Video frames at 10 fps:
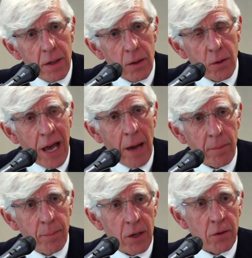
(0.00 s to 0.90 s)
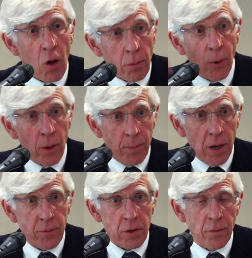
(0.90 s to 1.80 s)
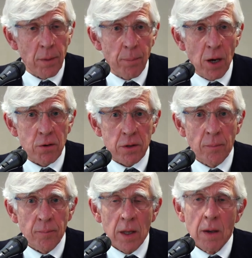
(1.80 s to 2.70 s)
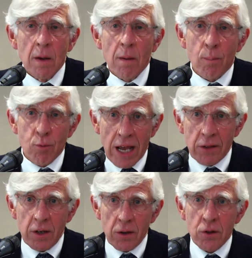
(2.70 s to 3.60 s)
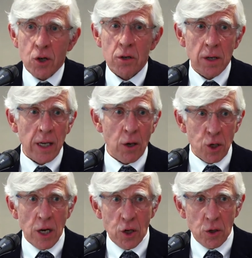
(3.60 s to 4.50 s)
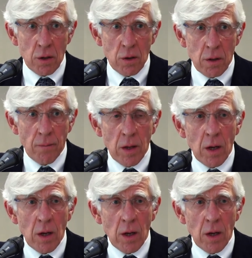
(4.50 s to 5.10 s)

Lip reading: could happen, because the whole purpose of the post-Brexit decision negotiations